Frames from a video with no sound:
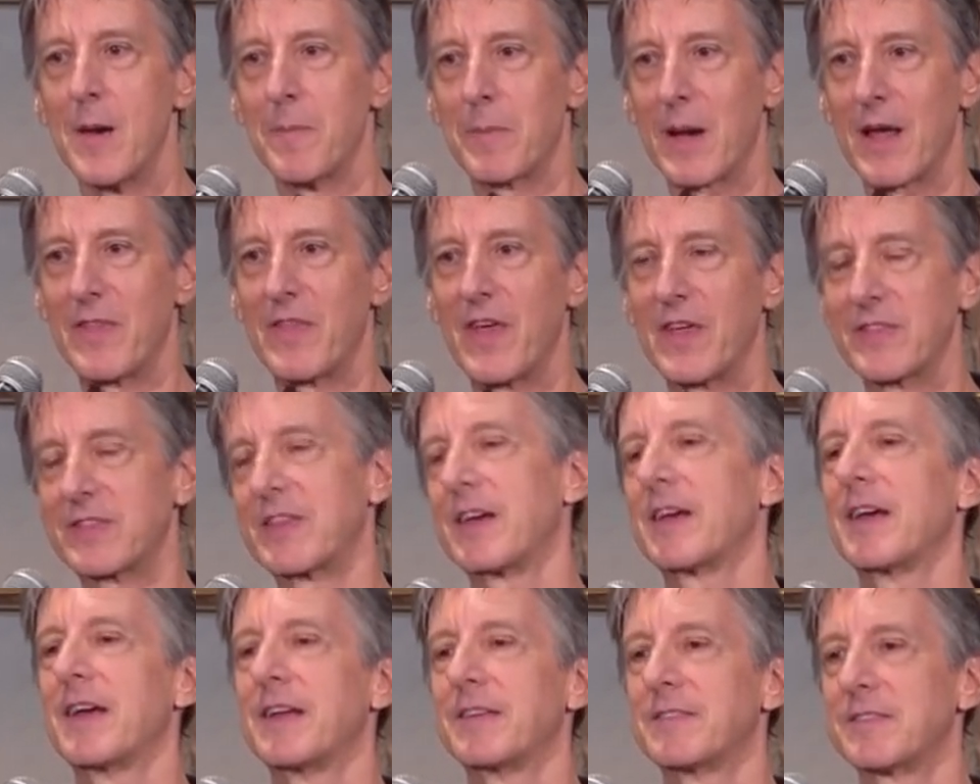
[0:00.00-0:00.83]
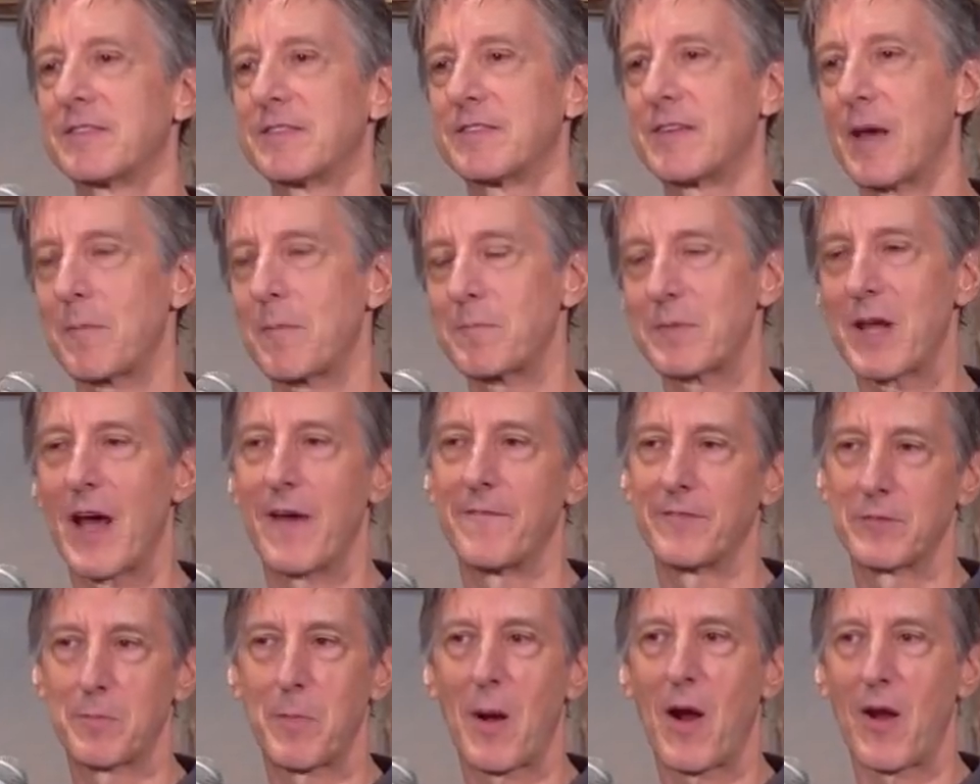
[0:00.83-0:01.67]
But I think that it's
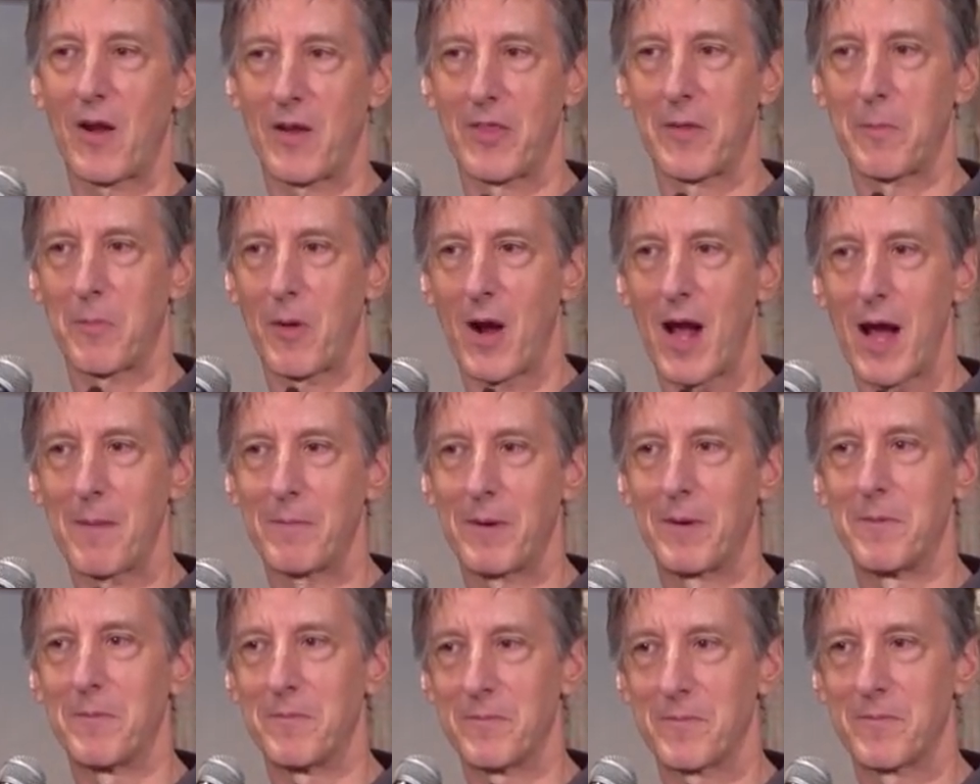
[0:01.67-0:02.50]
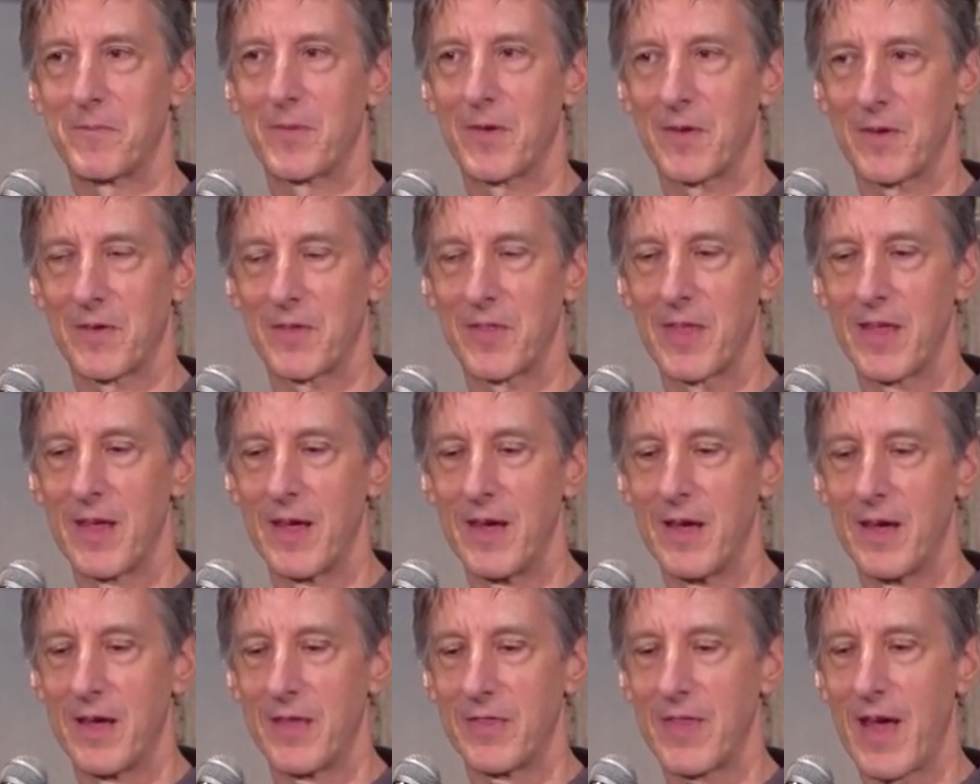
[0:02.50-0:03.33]
sometimes part of the problem for
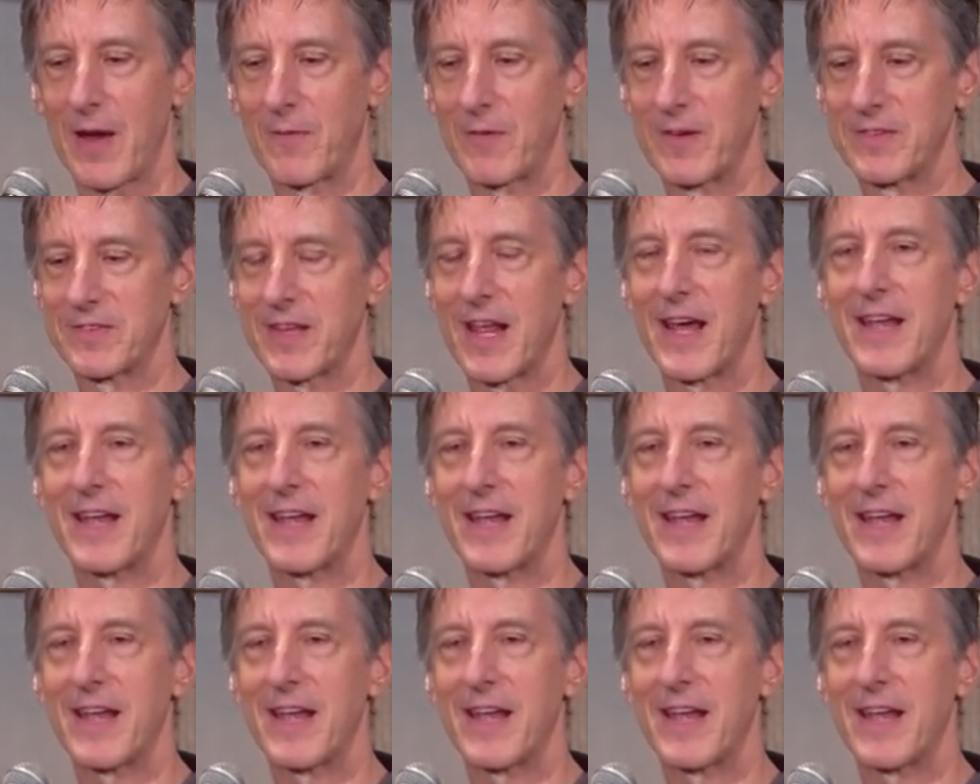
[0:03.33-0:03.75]
that reason.